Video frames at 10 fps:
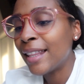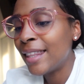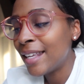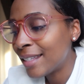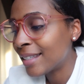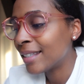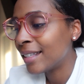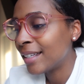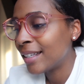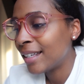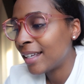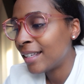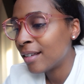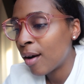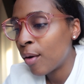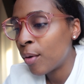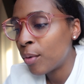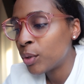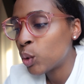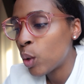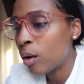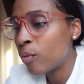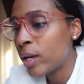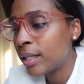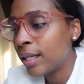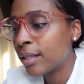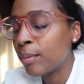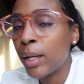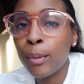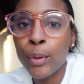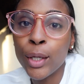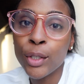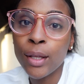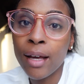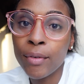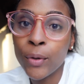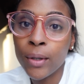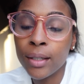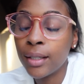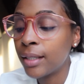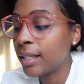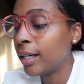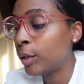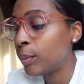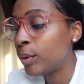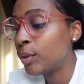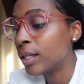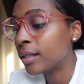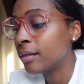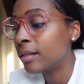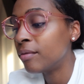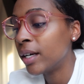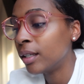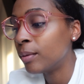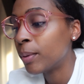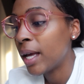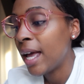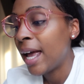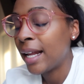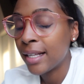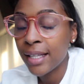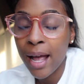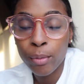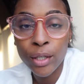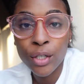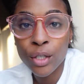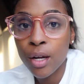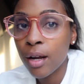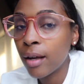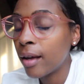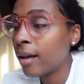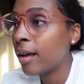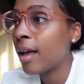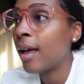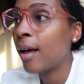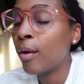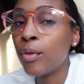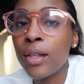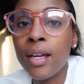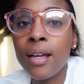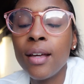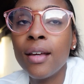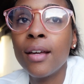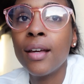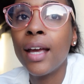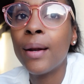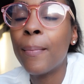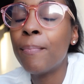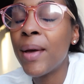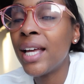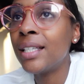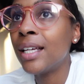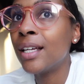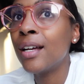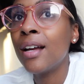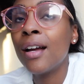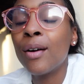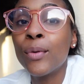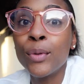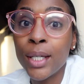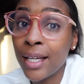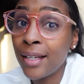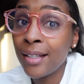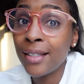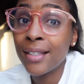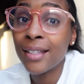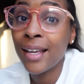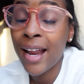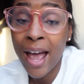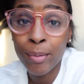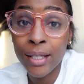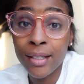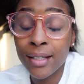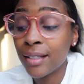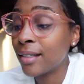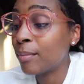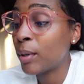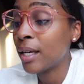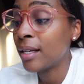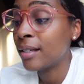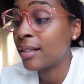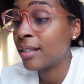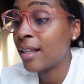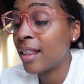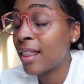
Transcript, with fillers: This is a whole 12 week system to help you get your life in order, to help you just to develop and establish healthy and amazing routines and habits because